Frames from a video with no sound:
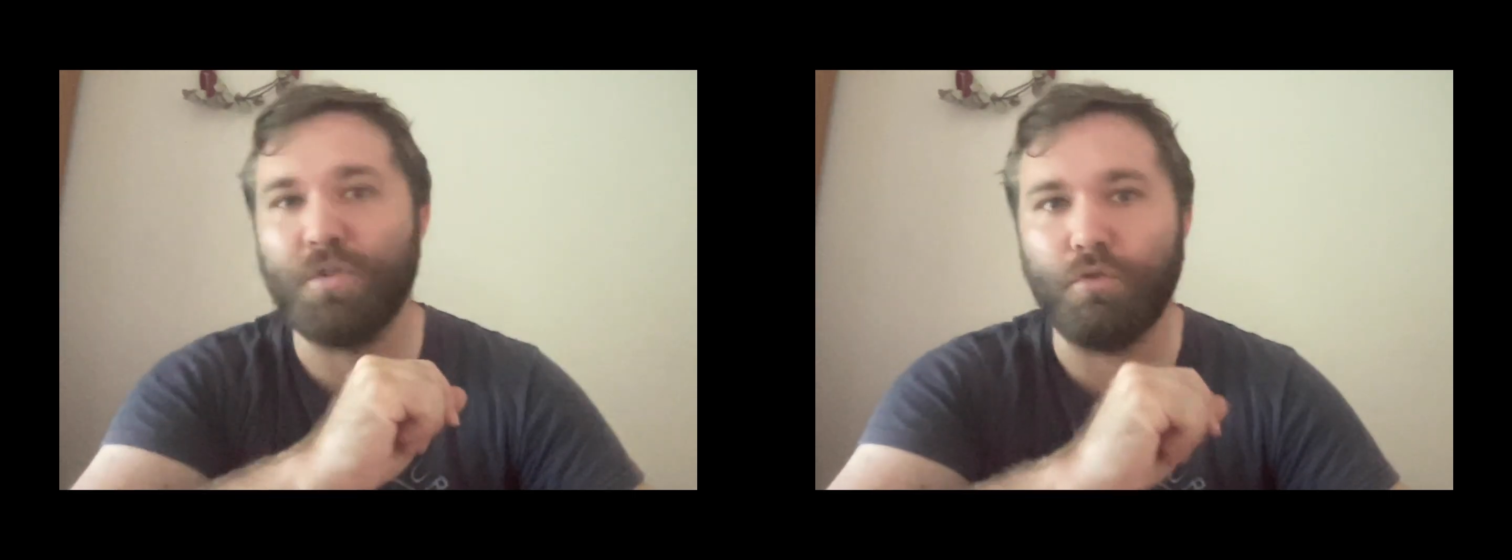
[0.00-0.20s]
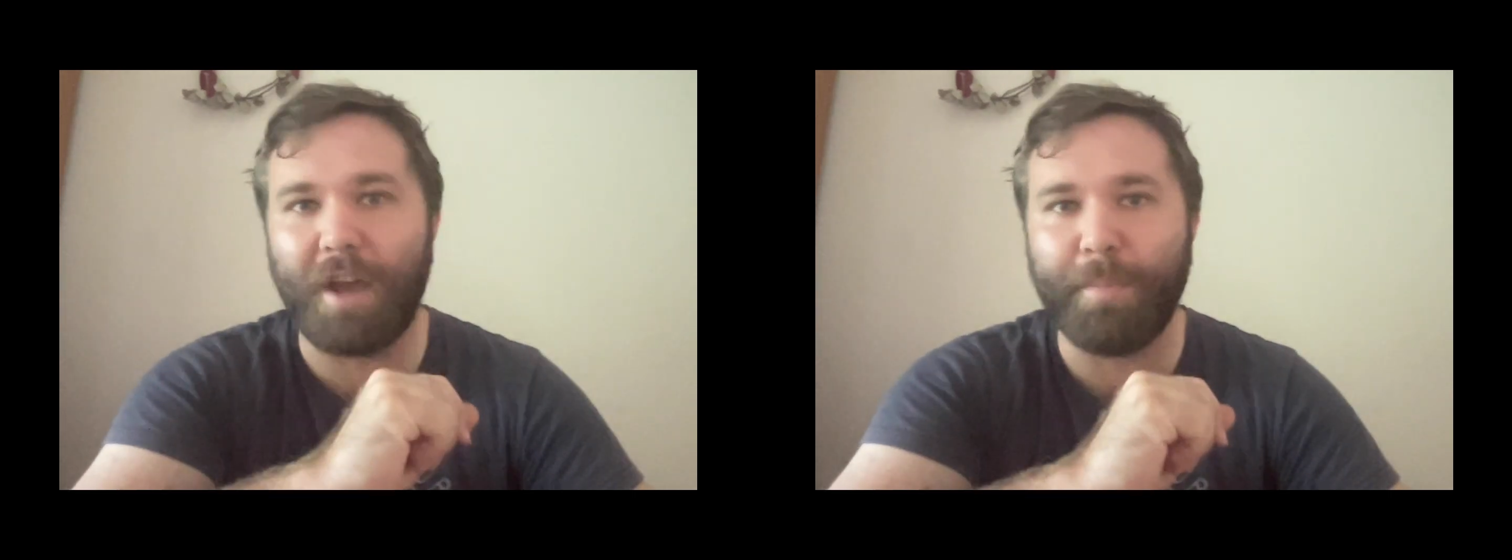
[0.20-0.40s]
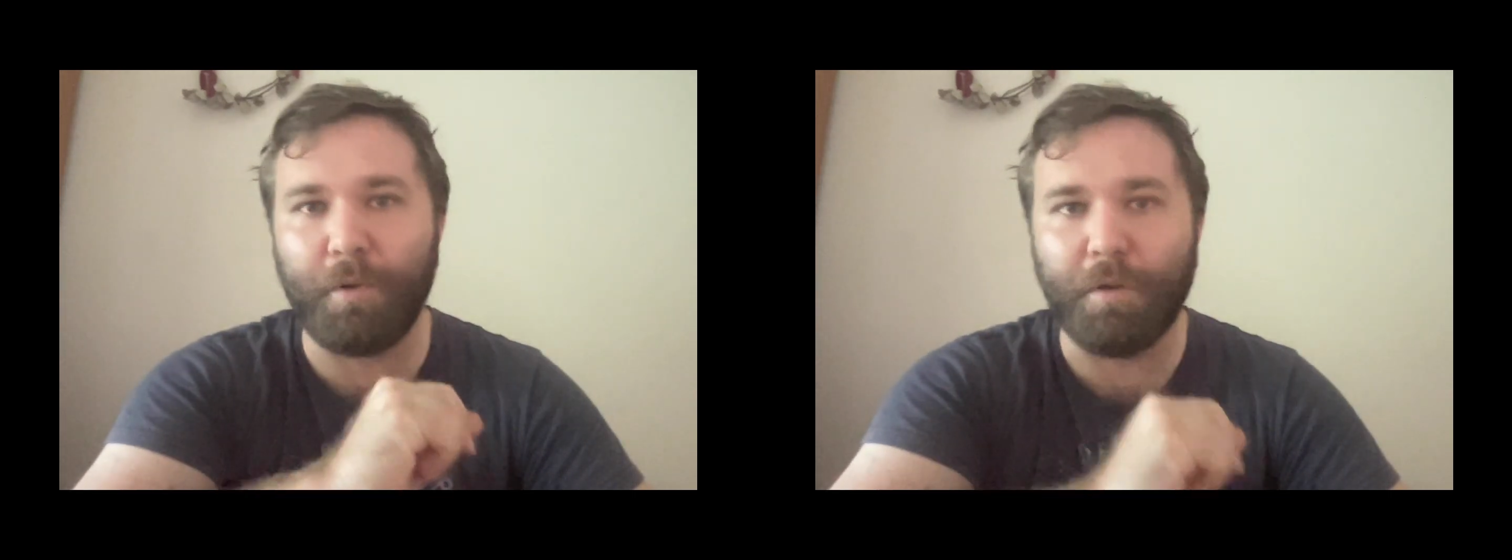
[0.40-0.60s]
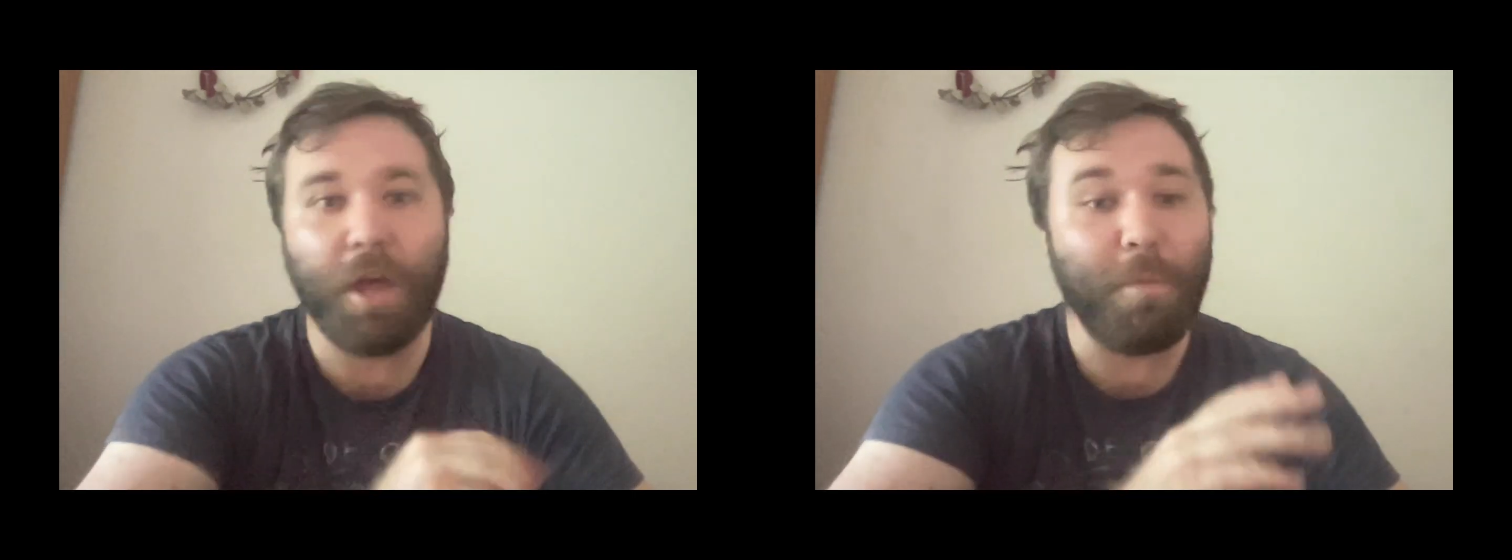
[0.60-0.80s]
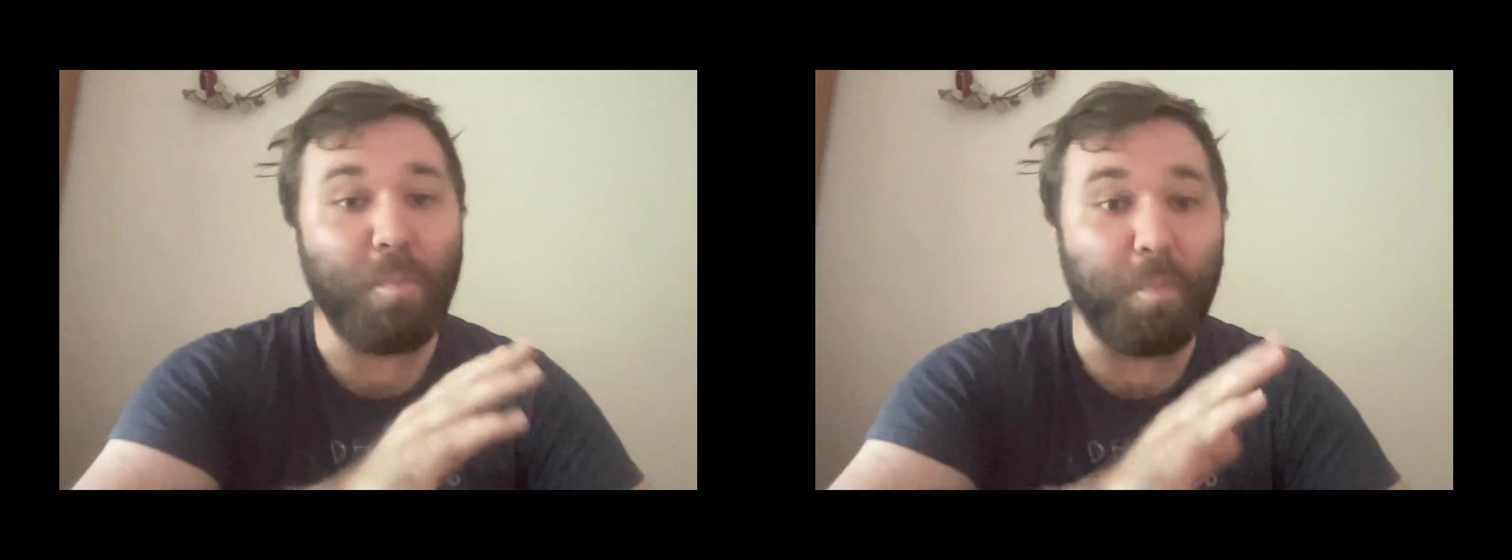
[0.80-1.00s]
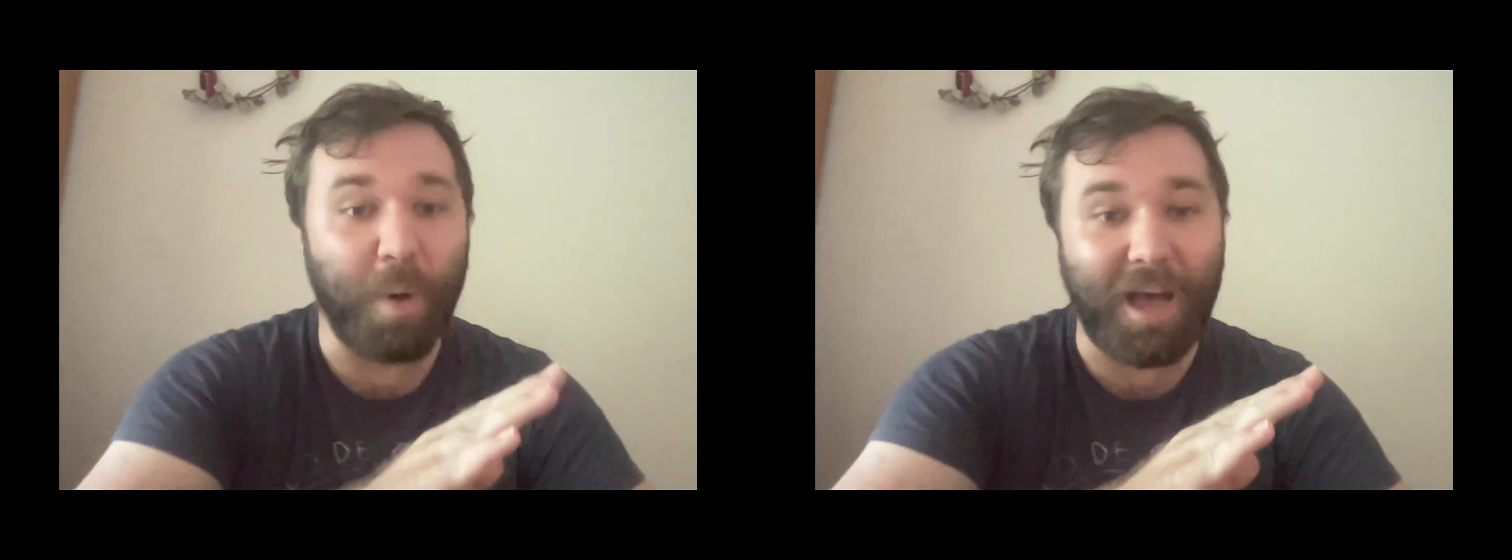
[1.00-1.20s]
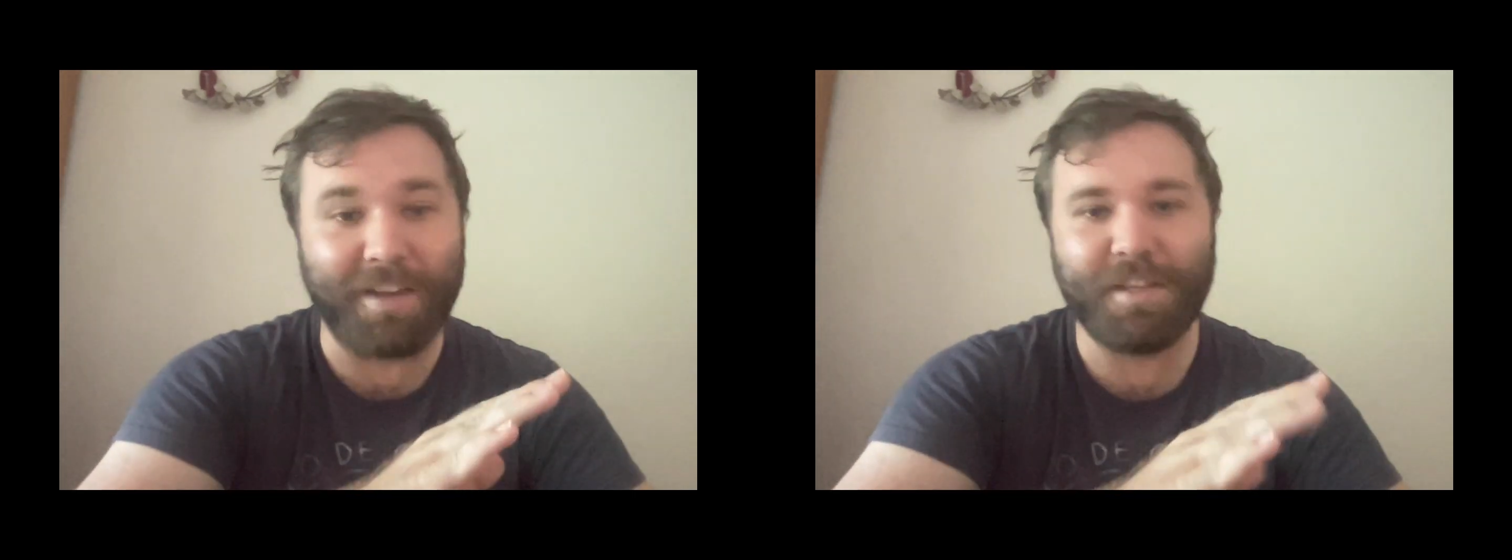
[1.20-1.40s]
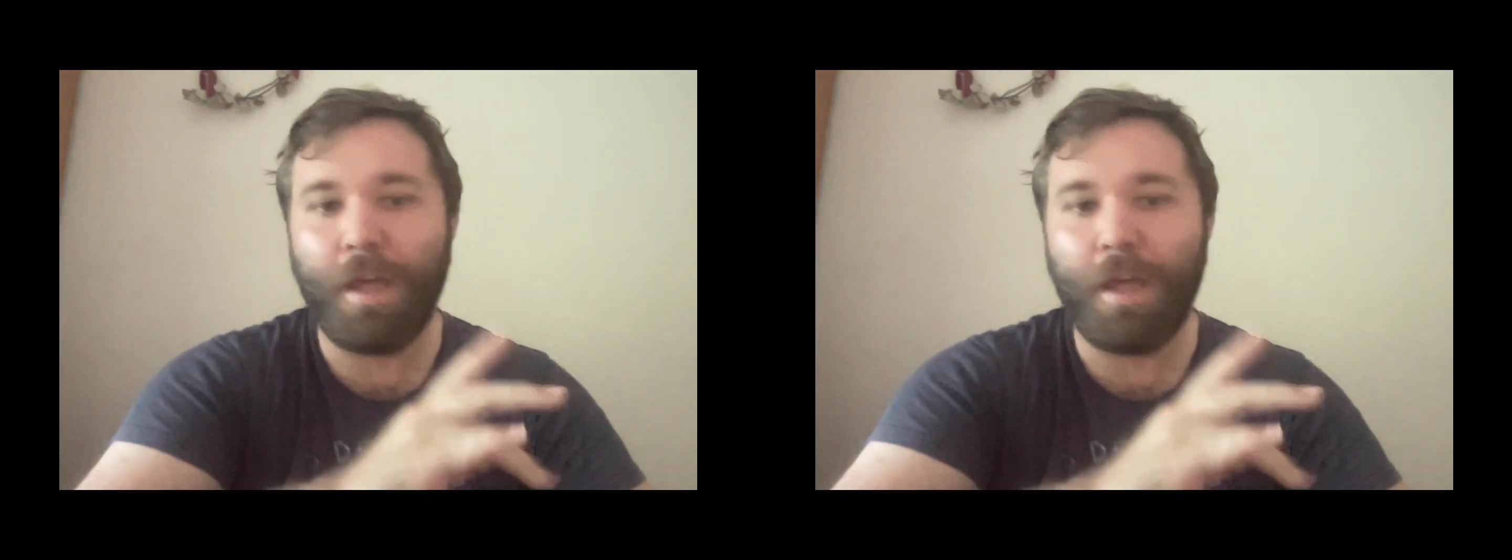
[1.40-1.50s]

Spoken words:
to grapple. But